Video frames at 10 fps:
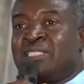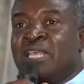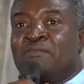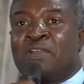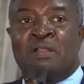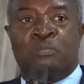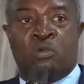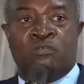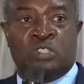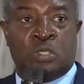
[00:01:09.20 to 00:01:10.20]
several
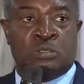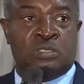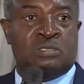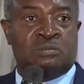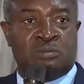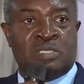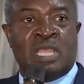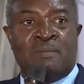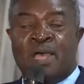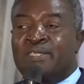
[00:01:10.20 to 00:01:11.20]
provisions,
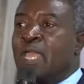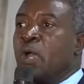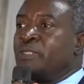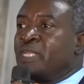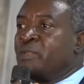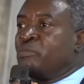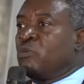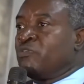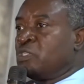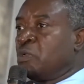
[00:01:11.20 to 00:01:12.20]
about 100
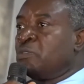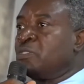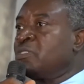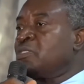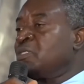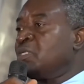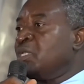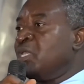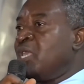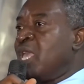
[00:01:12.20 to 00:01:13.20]
provisions,
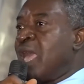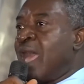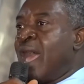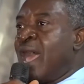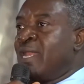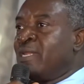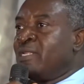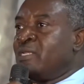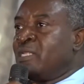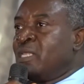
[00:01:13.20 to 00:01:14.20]

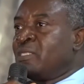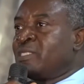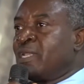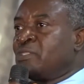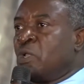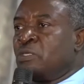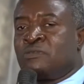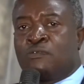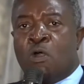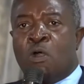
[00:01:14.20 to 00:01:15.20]
and the sections
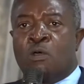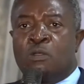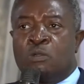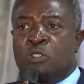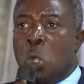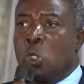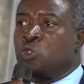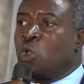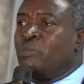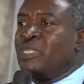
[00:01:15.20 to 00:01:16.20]
for
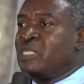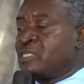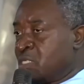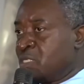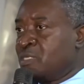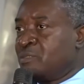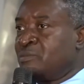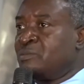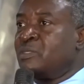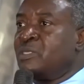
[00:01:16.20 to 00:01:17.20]
host communities
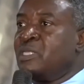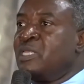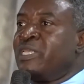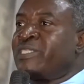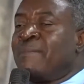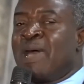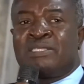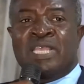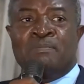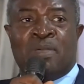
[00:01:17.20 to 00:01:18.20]
is
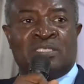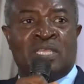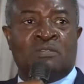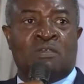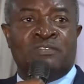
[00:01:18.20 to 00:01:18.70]
about 10% of